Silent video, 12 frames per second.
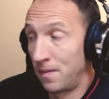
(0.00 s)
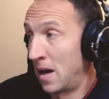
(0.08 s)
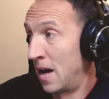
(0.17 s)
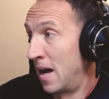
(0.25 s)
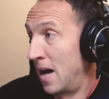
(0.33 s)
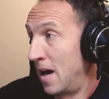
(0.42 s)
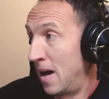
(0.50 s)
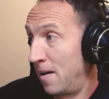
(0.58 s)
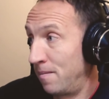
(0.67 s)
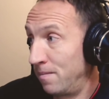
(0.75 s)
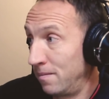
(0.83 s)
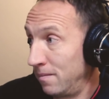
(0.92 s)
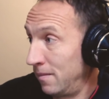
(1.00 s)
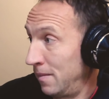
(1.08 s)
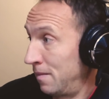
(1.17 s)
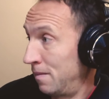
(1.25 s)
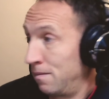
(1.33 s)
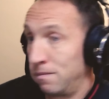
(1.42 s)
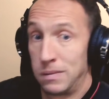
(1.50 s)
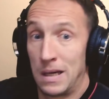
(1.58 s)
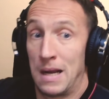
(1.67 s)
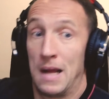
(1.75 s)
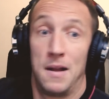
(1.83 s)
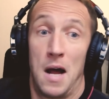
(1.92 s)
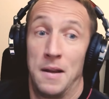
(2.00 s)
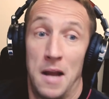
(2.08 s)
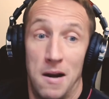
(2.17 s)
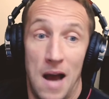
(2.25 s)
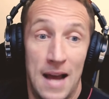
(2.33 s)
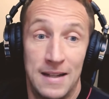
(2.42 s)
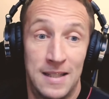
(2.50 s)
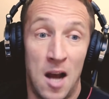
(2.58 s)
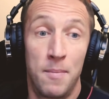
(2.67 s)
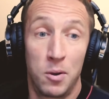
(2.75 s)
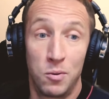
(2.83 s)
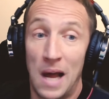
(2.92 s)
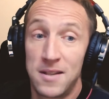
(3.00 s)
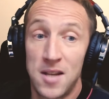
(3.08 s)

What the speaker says: I don't know, example, like